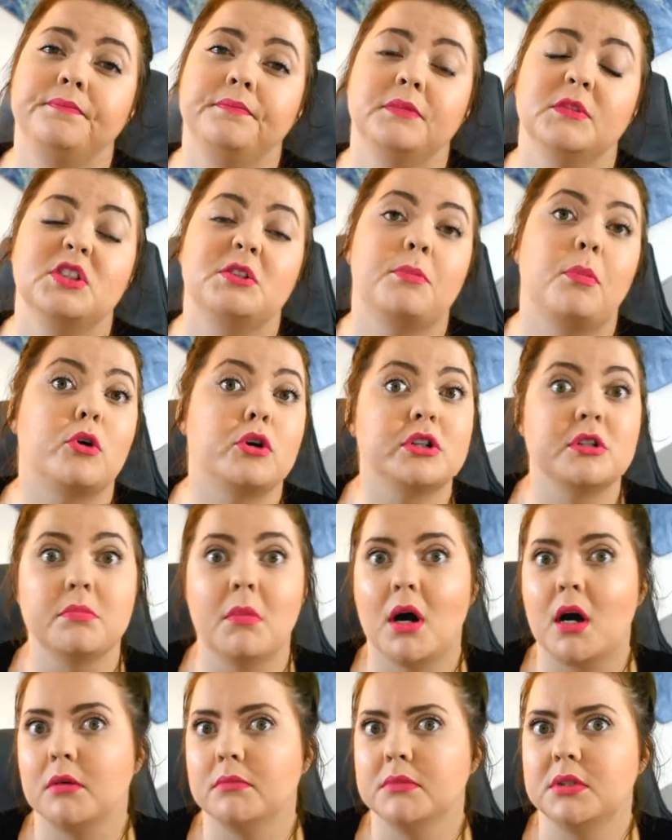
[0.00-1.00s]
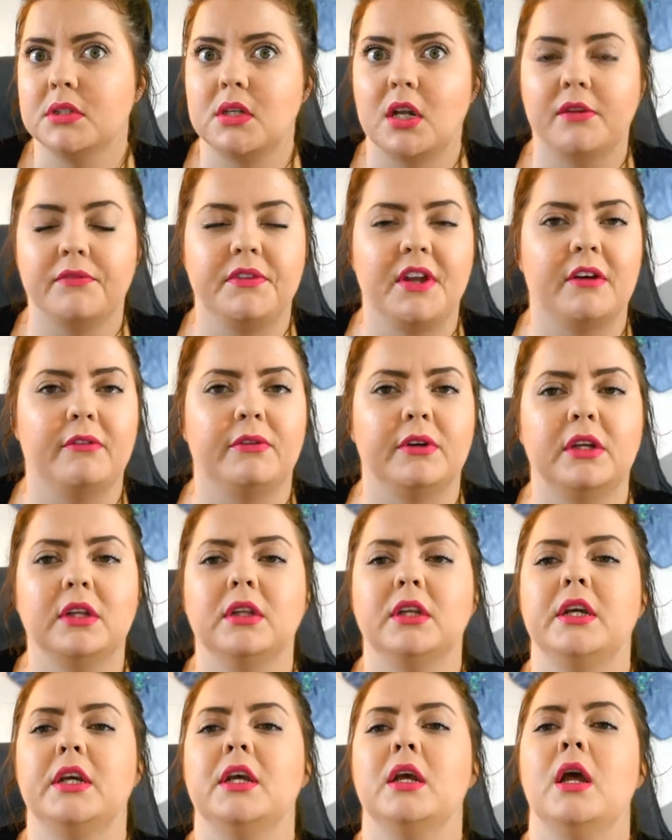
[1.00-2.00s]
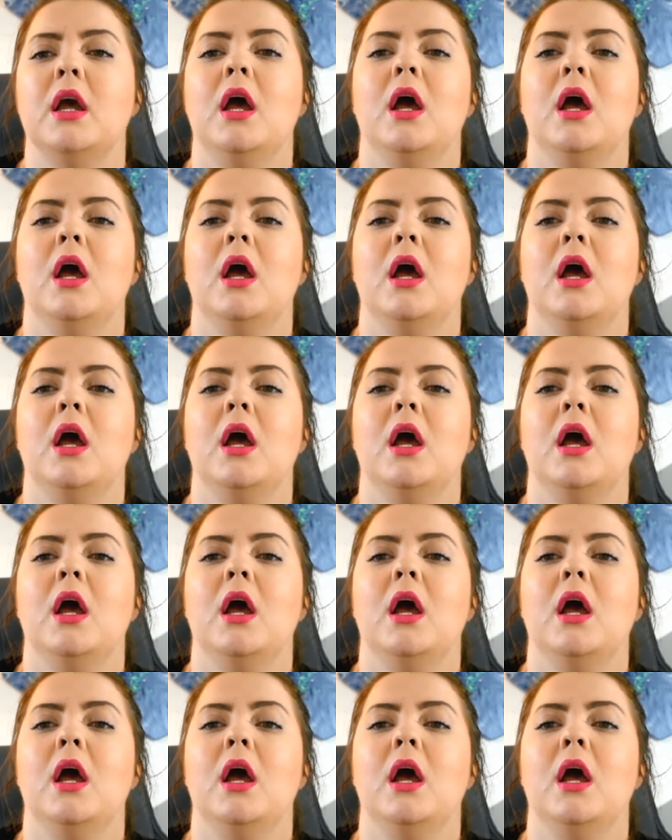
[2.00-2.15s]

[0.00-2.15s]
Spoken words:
sports mom stuff definitely.